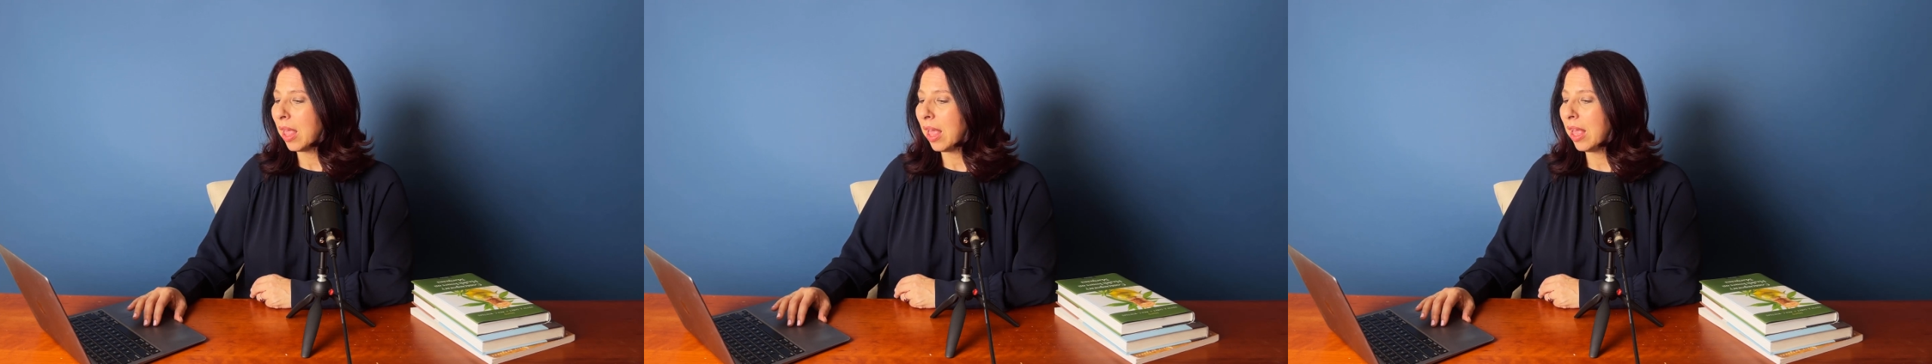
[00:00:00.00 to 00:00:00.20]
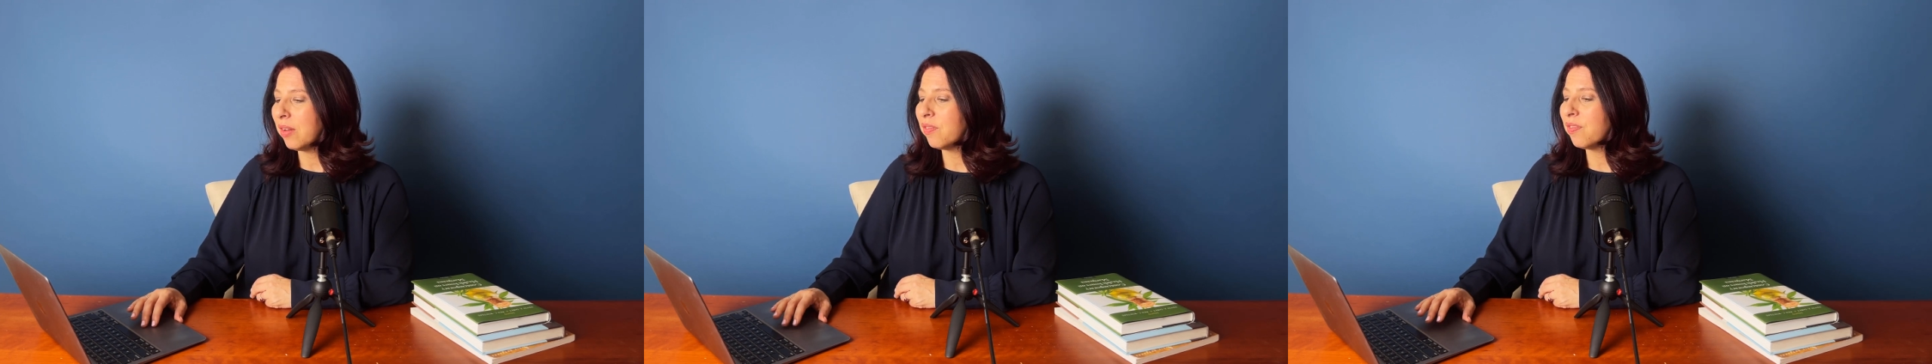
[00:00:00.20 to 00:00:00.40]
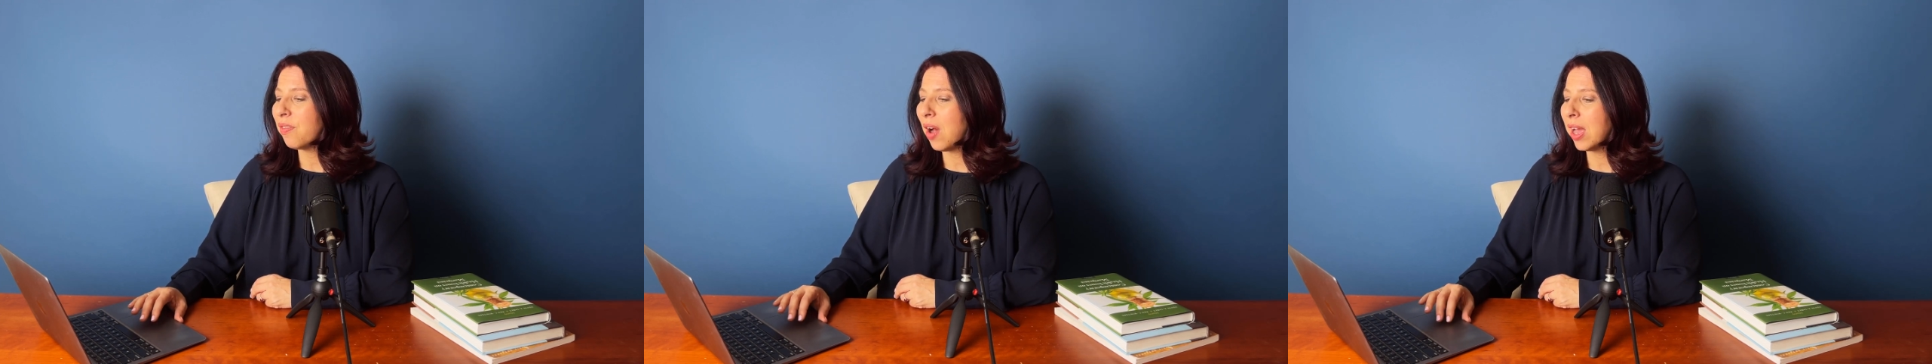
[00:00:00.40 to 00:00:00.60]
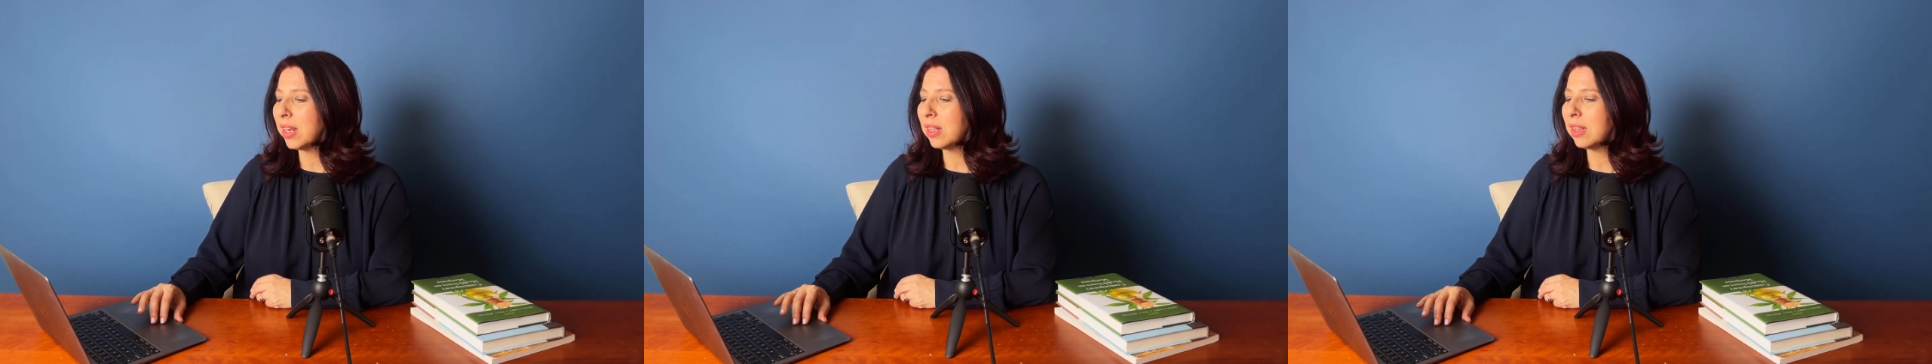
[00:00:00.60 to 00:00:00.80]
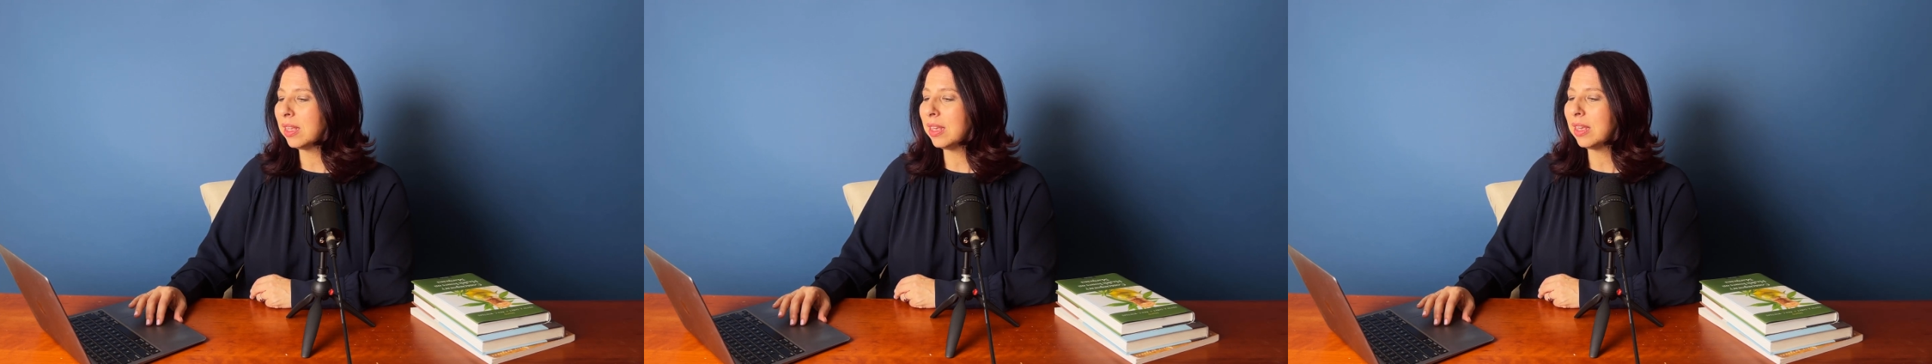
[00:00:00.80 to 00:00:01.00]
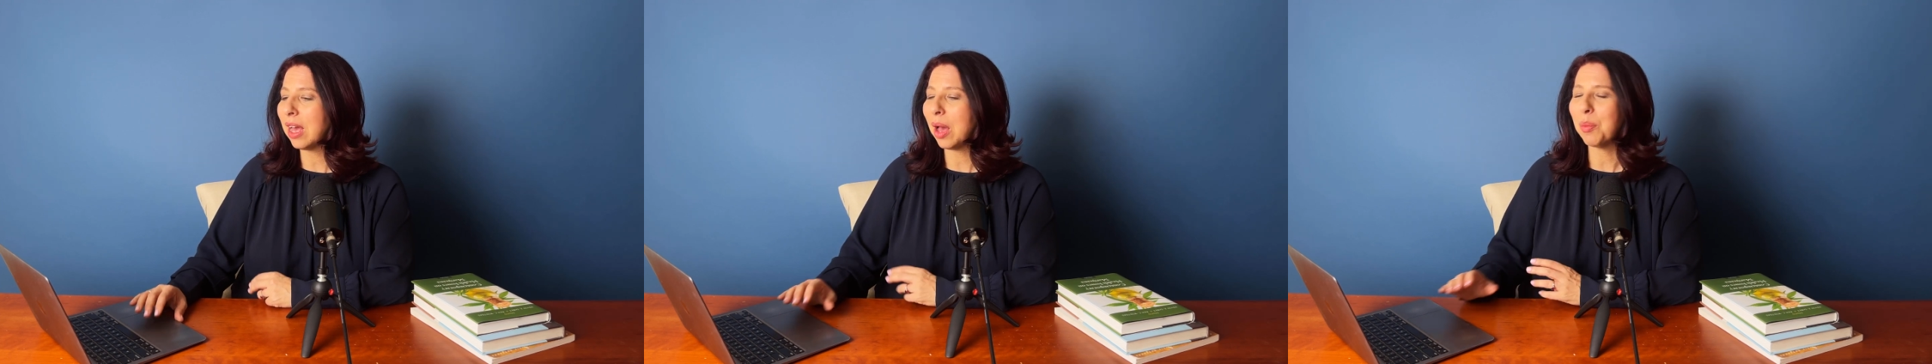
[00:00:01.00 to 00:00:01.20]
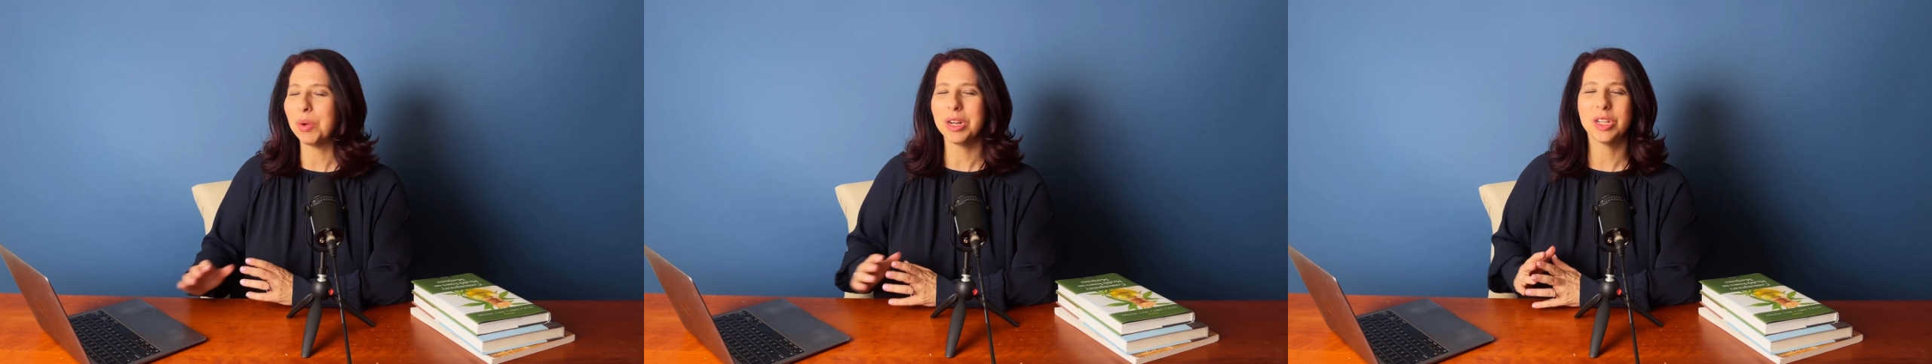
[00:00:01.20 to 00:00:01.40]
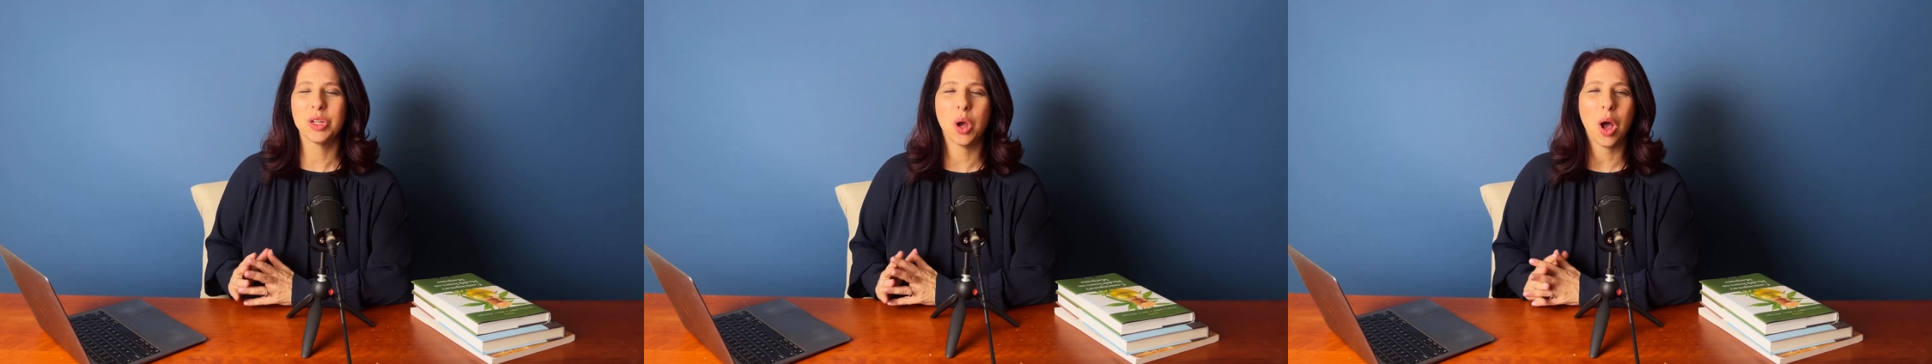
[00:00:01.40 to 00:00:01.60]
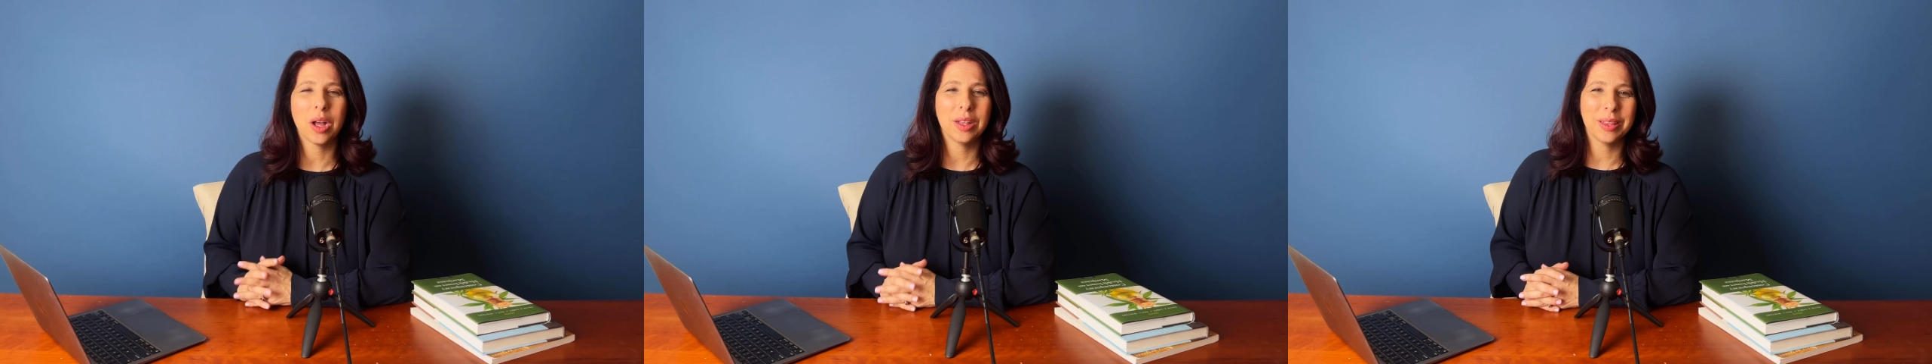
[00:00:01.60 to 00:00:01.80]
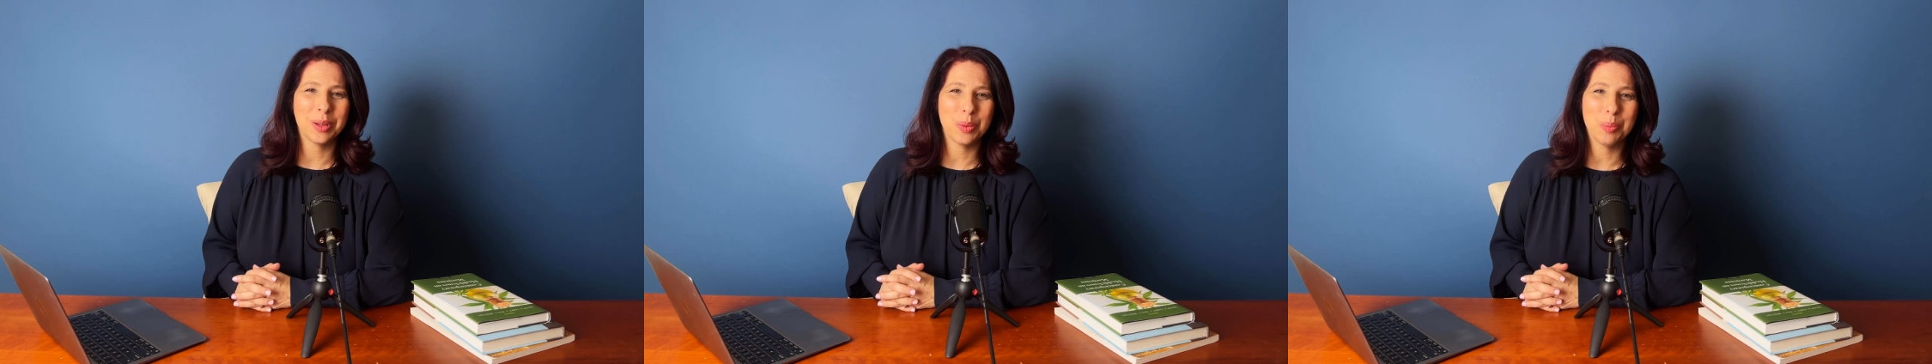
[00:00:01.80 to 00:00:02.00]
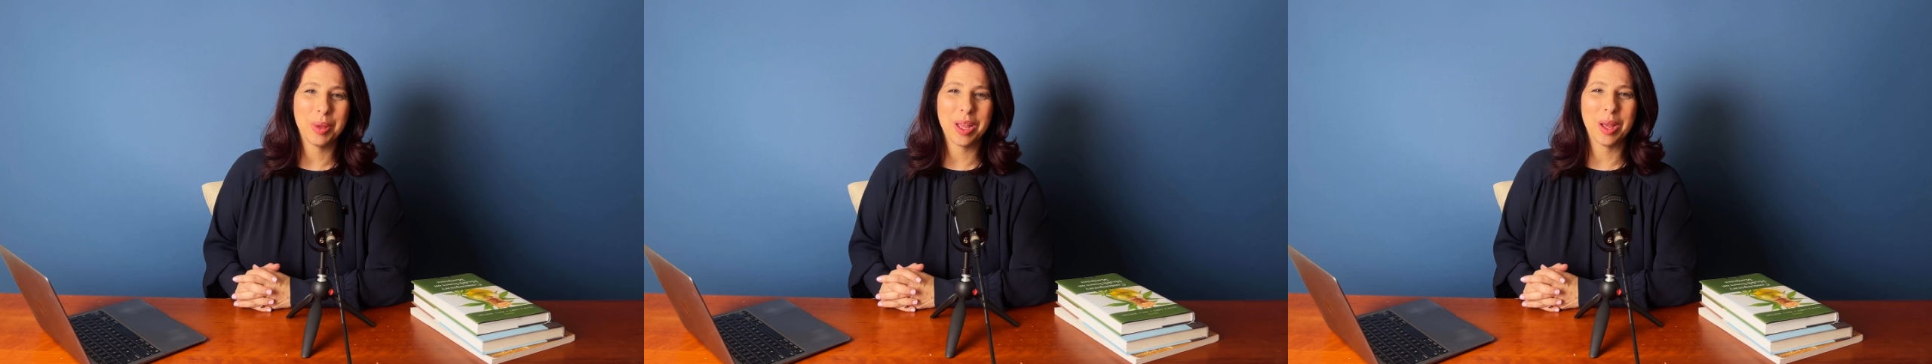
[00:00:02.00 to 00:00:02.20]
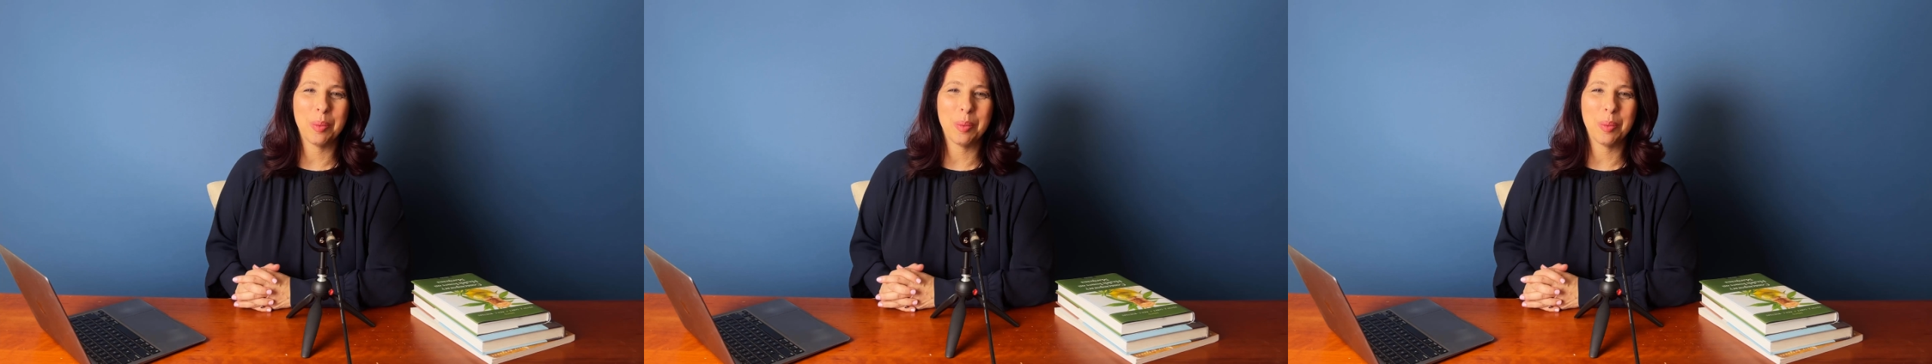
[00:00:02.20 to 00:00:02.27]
And finally, I want to talk a little bit